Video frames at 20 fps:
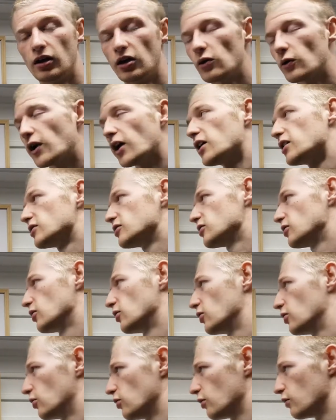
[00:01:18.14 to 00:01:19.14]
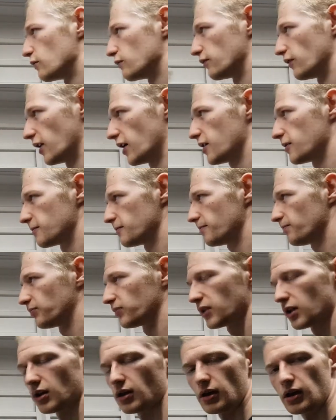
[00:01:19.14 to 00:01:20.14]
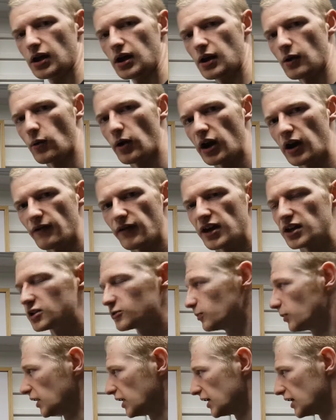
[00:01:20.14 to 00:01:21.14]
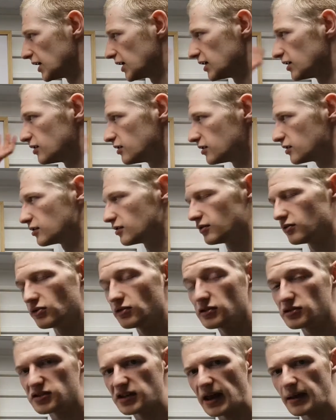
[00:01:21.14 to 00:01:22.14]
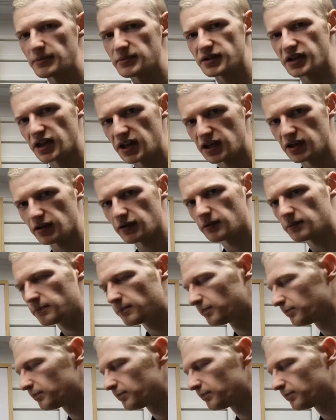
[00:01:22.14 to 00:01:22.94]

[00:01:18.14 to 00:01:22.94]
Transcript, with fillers: Okay, so hopefully when I've explained the steps here,